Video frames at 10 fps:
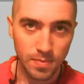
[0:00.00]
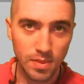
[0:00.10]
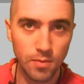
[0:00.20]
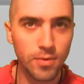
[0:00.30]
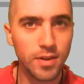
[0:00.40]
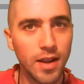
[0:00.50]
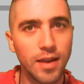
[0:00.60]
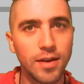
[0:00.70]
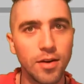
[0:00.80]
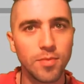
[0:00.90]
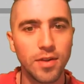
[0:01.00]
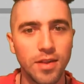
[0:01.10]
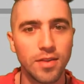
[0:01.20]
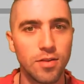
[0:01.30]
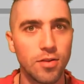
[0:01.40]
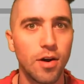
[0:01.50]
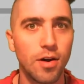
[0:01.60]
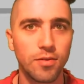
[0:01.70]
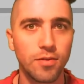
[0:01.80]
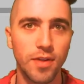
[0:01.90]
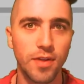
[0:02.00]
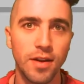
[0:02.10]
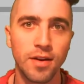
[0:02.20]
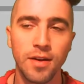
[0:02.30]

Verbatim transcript: with an Andy object as a child of that.